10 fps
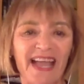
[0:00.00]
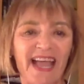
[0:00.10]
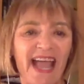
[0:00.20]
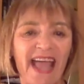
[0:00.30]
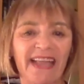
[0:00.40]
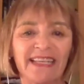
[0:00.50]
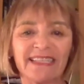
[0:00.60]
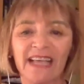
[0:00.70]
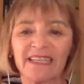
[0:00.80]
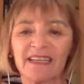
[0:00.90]
And he
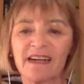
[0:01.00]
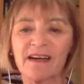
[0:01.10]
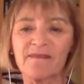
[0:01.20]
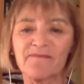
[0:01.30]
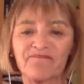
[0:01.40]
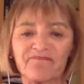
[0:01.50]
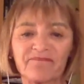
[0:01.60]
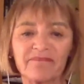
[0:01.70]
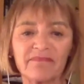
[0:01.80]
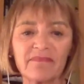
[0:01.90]
said, um,
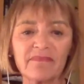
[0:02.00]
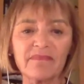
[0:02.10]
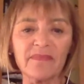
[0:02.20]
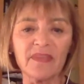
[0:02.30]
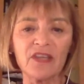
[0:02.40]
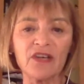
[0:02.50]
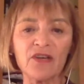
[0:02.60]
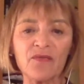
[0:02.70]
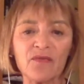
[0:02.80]
you know,